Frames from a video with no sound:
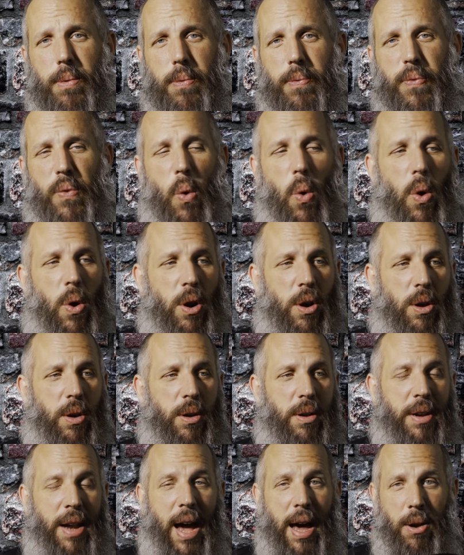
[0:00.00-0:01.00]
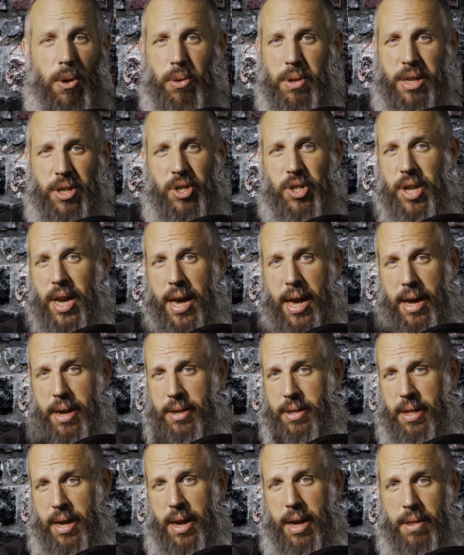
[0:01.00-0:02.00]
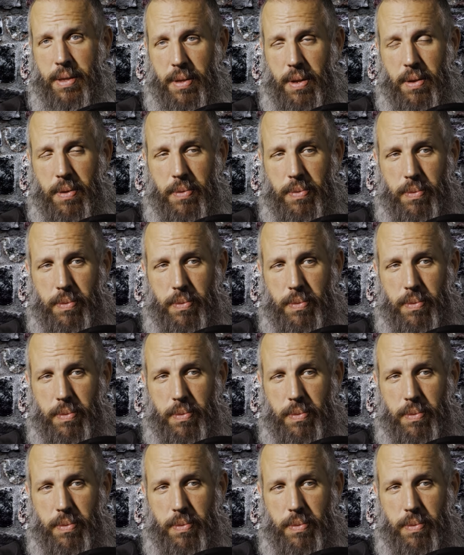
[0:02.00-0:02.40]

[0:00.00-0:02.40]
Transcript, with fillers: for not only saying that